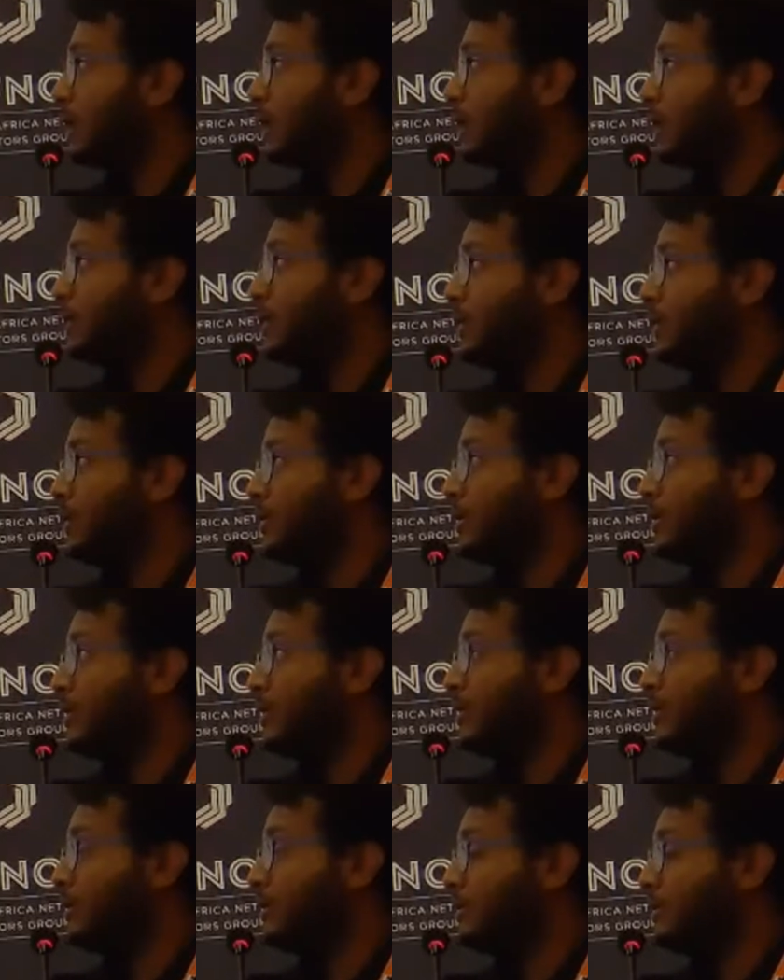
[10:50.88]

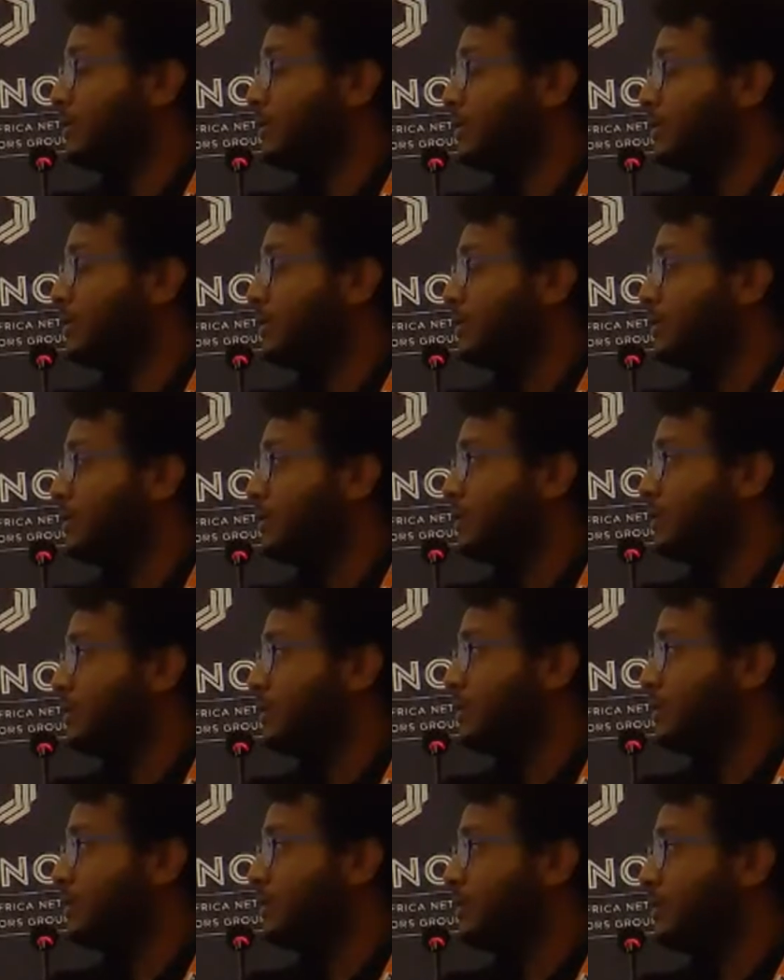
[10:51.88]

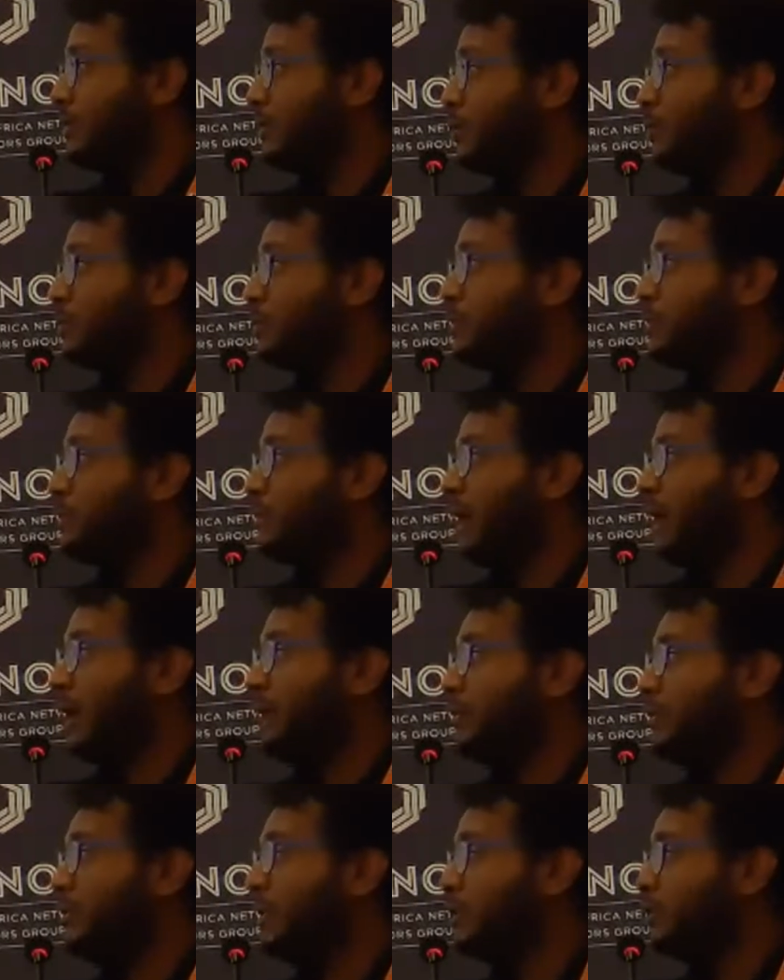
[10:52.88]
the tools
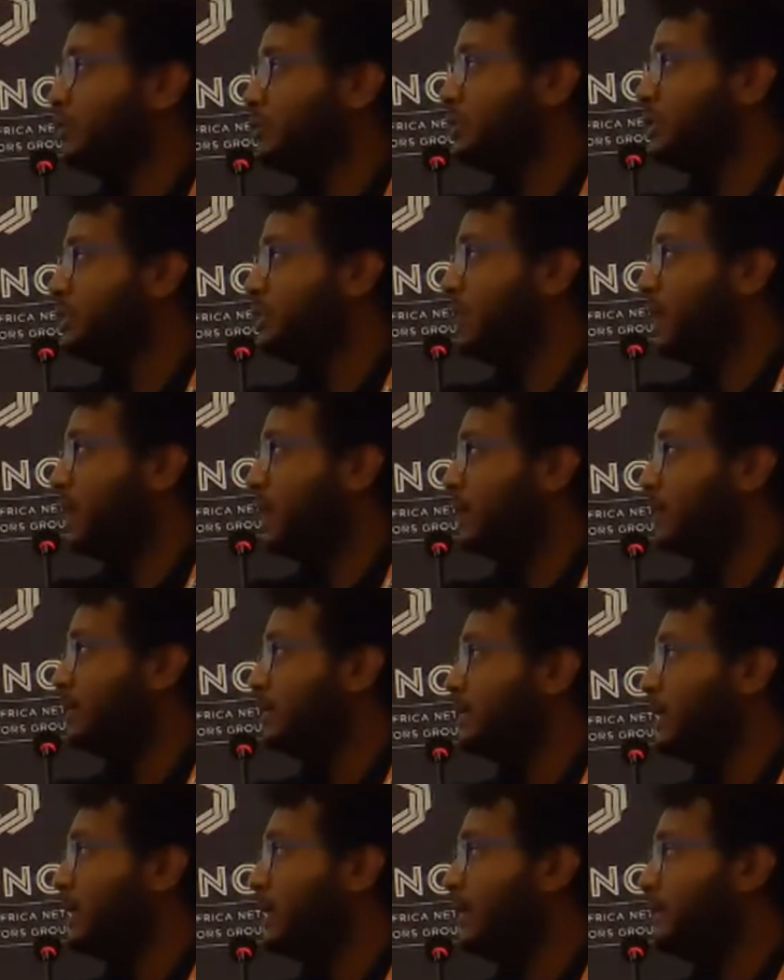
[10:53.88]
behind, the technologies
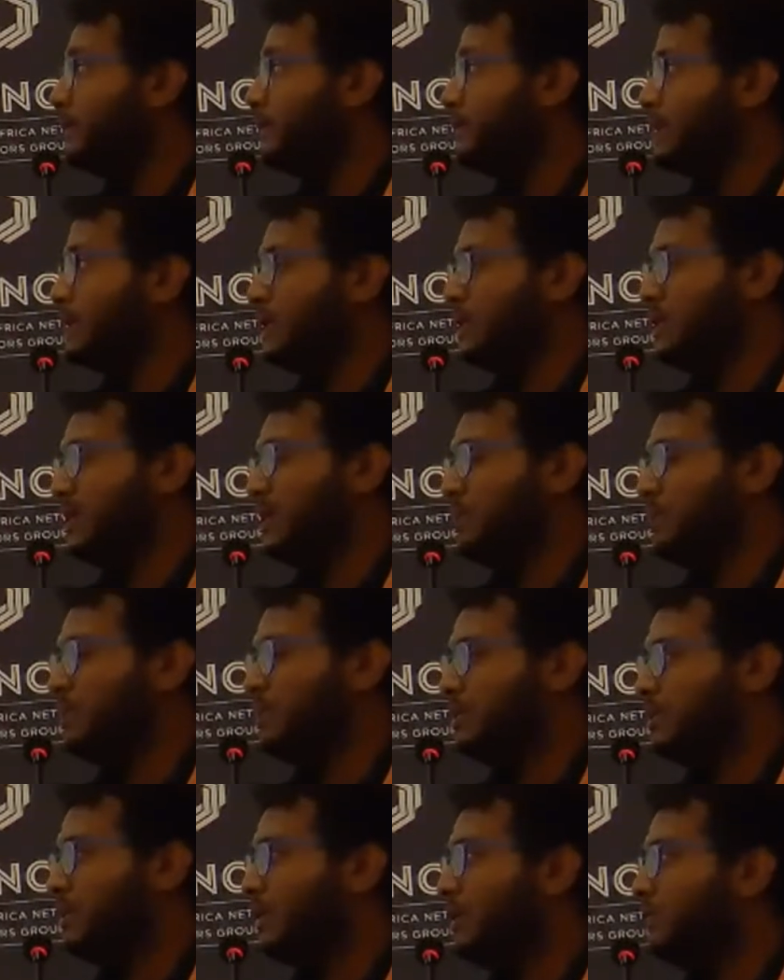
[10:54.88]
behind
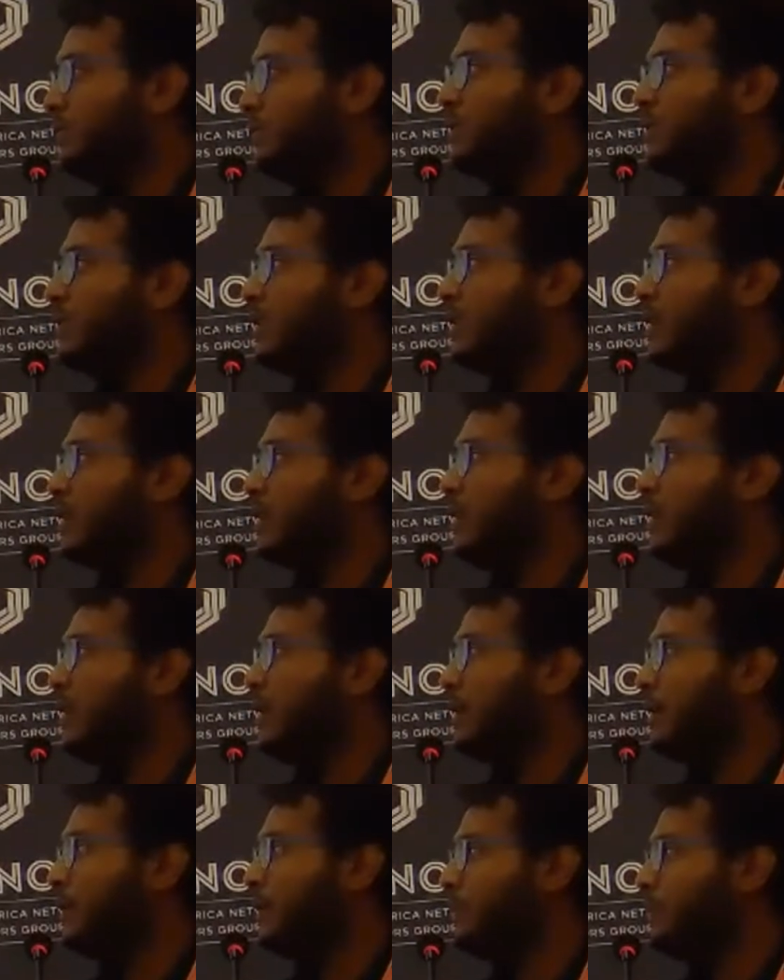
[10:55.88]
simple stuff,
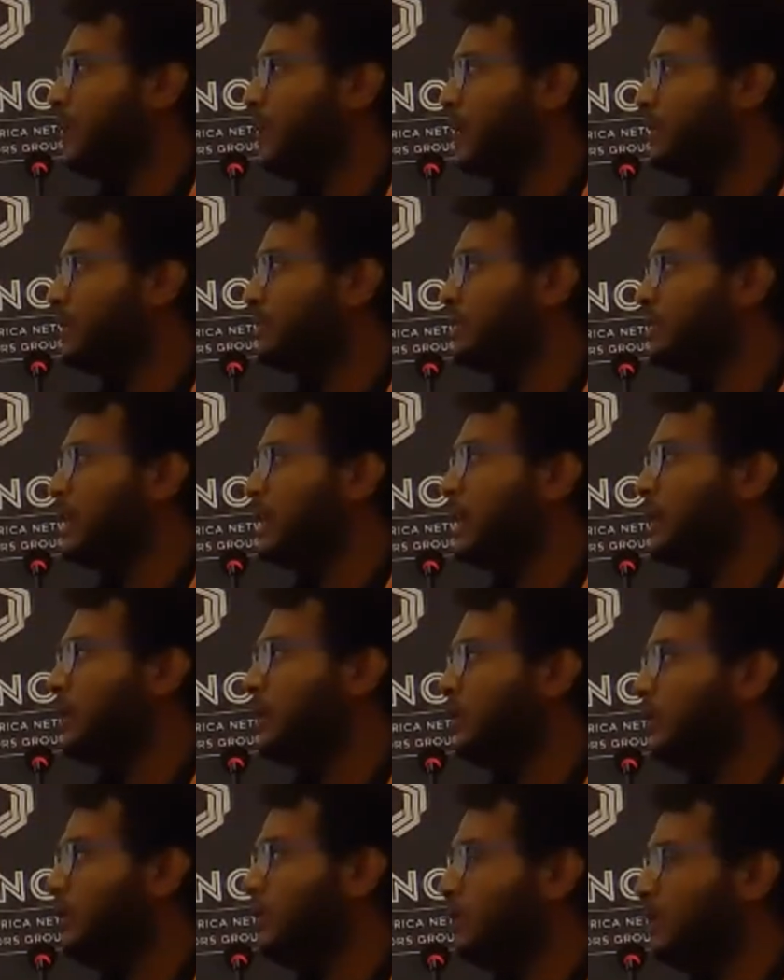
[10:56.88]
Python,
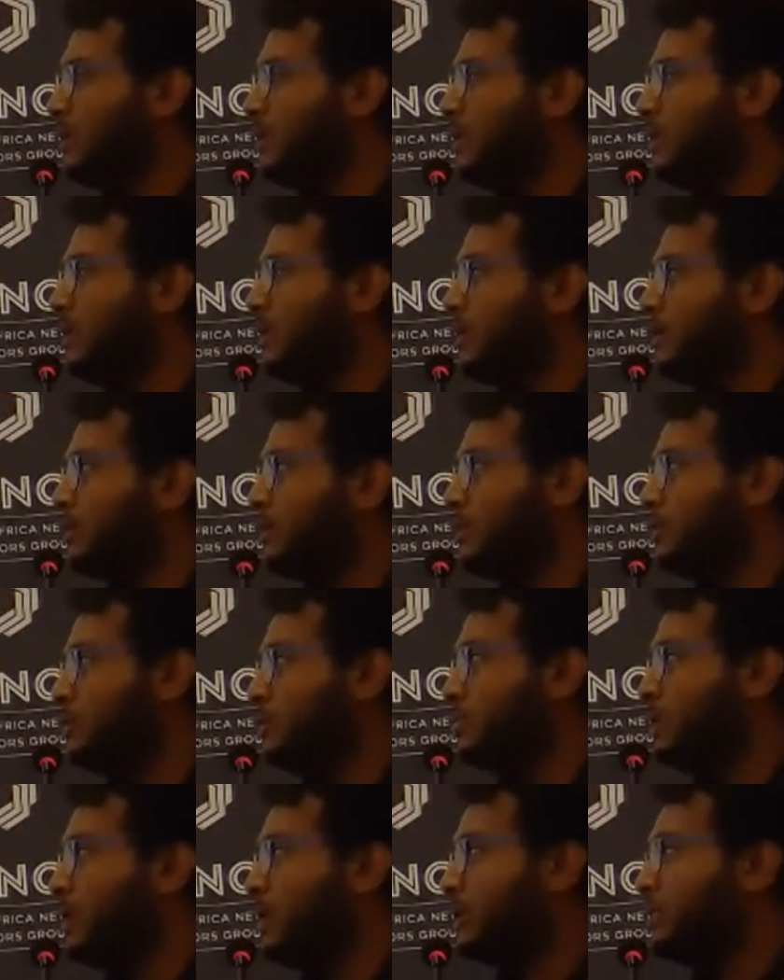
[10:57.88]
Django,
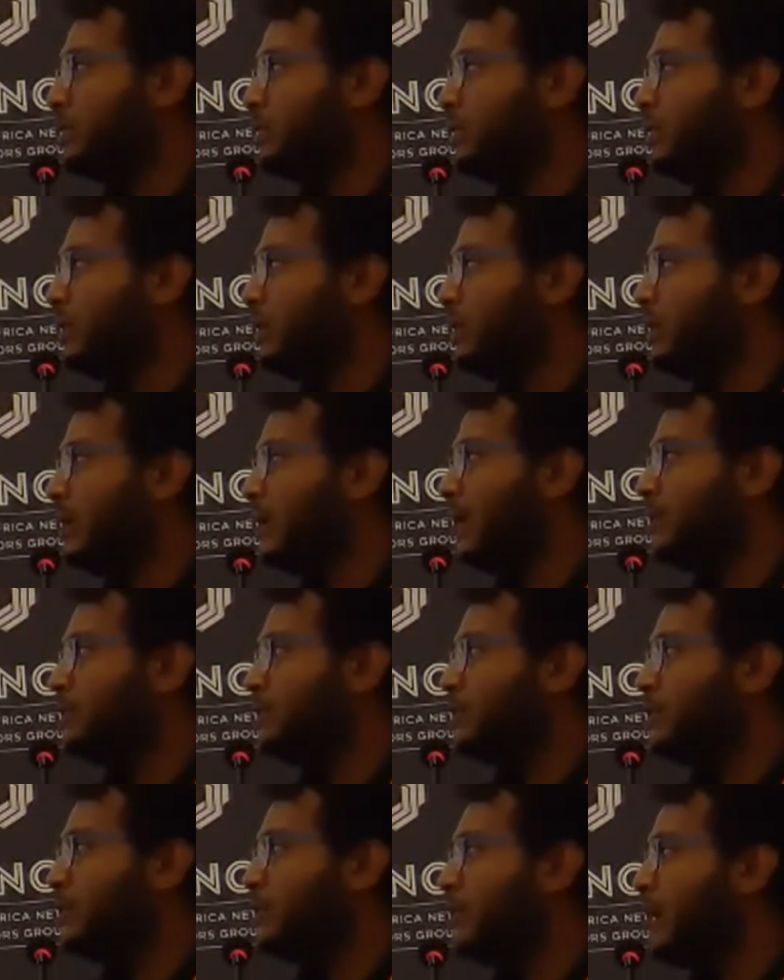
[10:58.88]
PostgreSQL, and
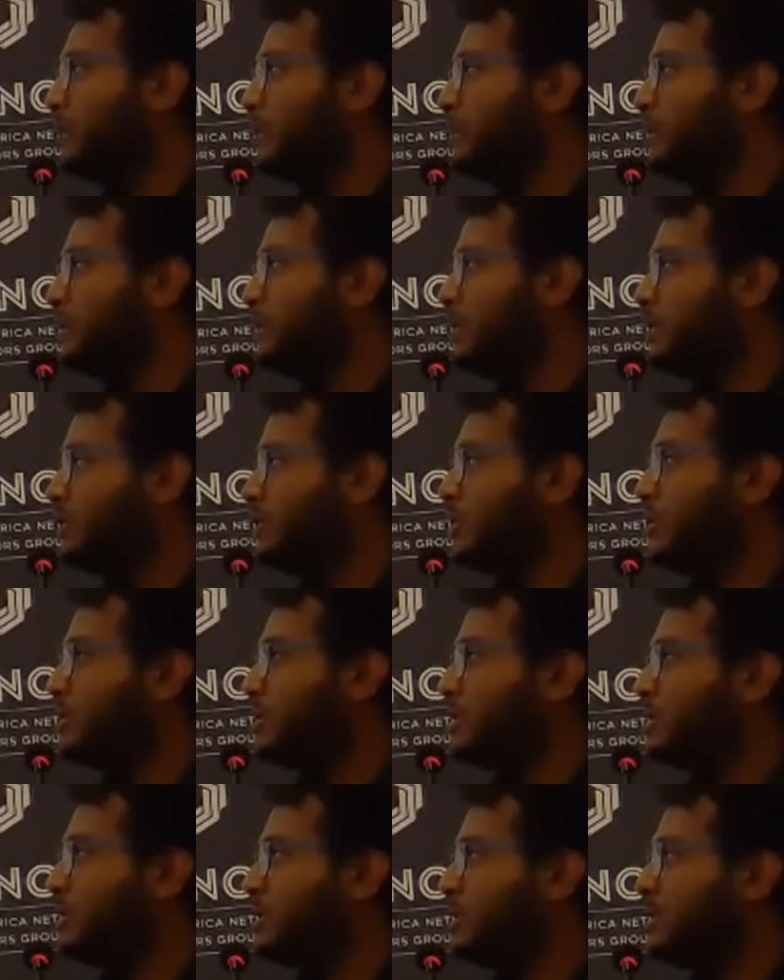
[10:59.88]
for the maps and the
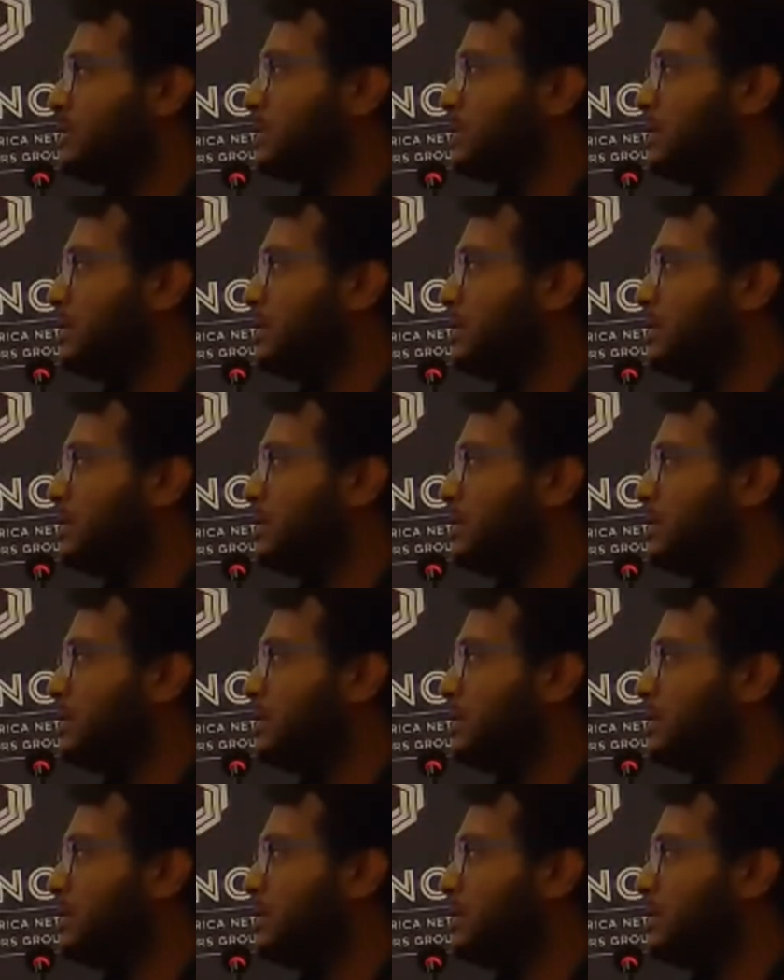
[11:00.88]
charts, it's